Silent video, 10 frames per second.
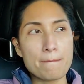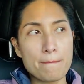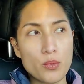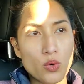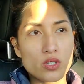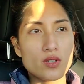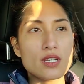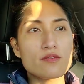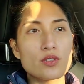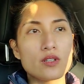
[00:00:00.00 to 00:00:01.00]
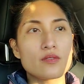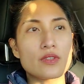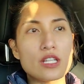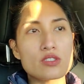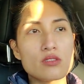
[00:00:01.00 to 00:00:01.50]
more grateful
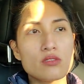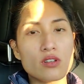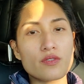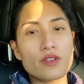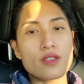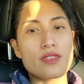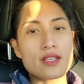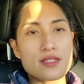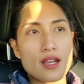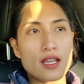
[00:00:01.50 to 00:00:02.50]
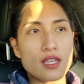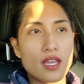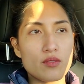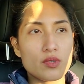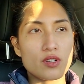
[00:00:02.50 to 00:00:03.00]
and to look for the things that I
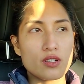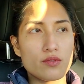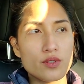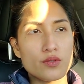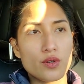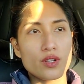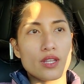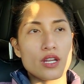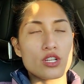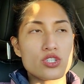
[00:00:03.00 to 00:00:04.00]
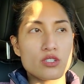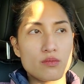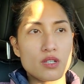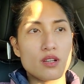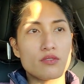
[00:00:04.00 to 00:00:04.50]
can be grateful for, that I should be
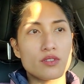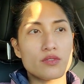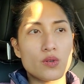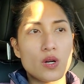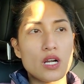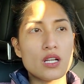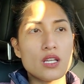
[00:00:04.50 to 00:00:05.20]
grateful for.